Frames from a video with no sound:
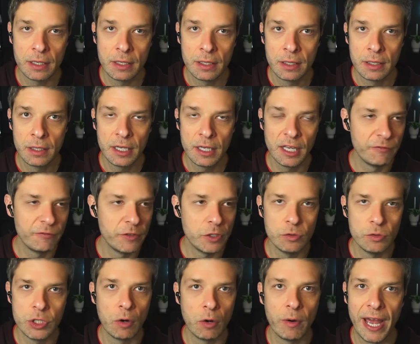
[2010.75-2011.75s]
if you
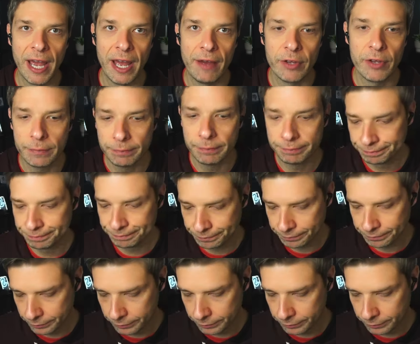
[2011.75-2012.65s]
don't have it. Right.